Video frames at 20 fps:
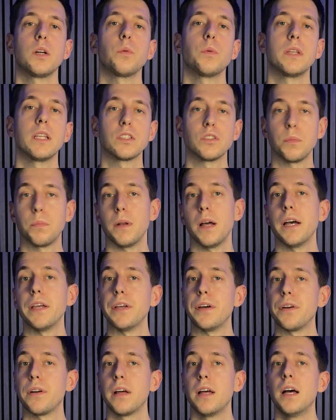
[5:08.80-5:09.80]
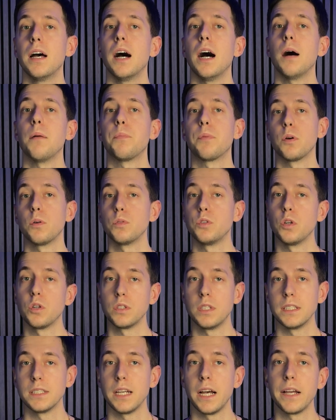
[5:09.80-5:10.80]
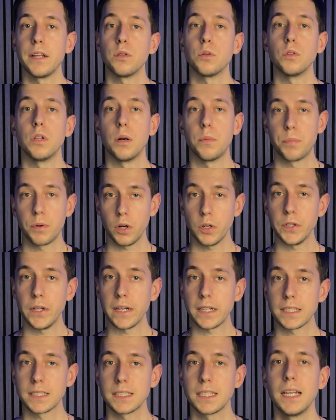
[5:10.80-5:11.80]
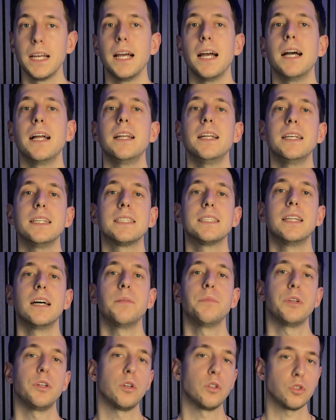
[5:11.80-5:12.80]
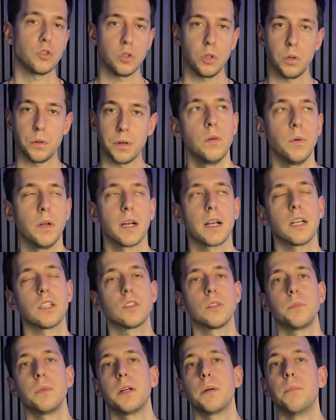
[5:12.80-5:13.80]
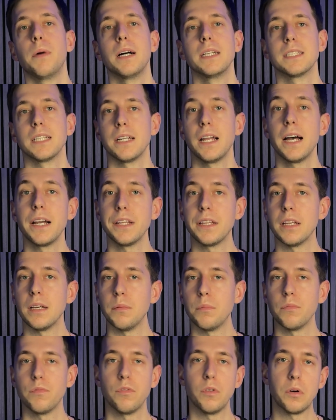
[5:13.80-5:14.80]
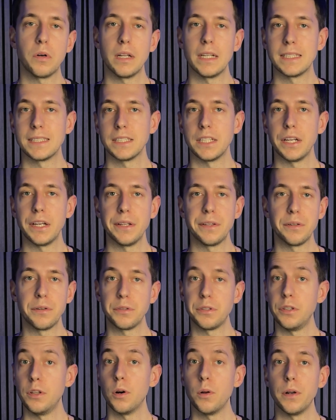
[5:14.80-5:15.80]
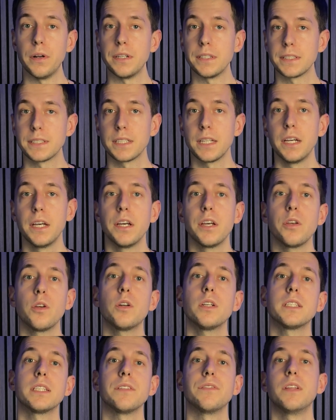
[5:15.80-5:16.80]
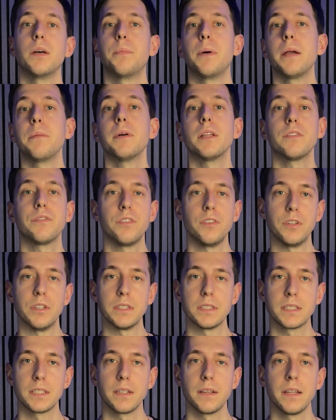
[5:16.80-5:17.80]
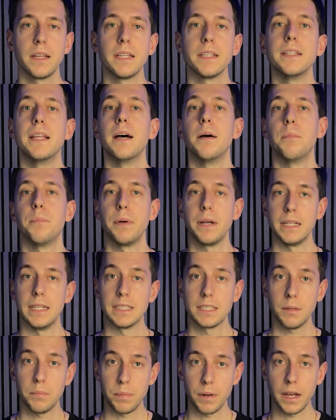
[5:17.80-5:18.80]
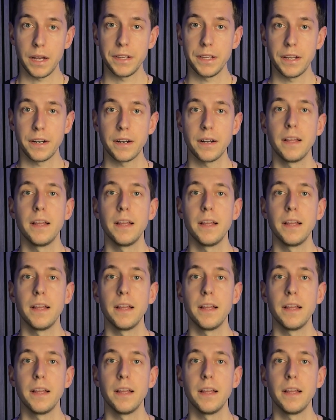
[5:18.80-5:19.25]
with a supplier, upload your design to their products, and list them in your store. When a customer buys an item for, let's say, $30, you receive the payment first, then pay the supplier